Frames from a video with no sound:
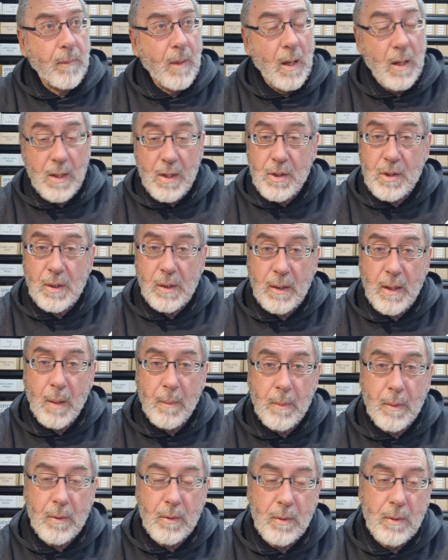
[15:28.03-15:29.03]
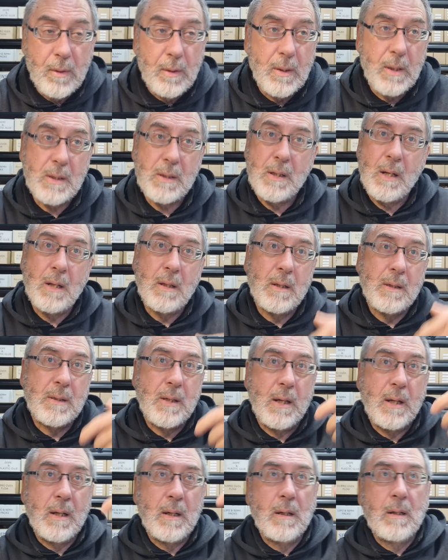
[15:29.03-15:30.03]
initially coming through. There's another
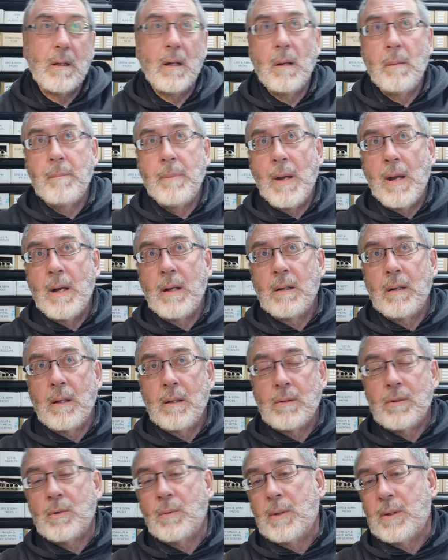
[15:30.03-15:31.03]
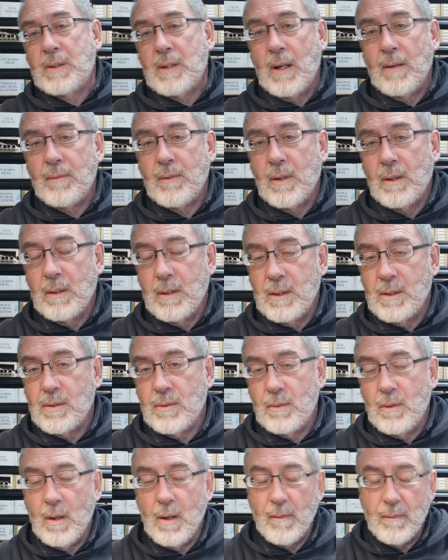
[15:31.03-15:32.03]
10 about another 2 weeks after
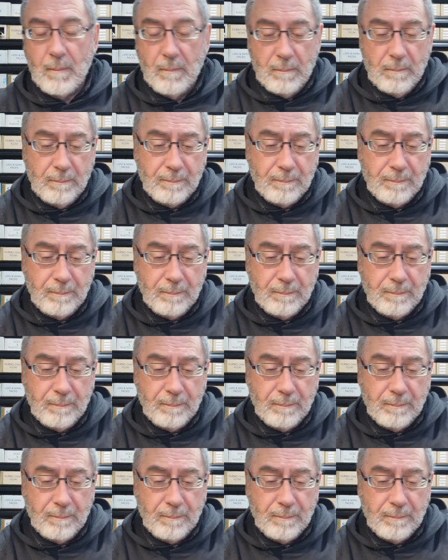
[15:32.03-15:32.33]
these arrive.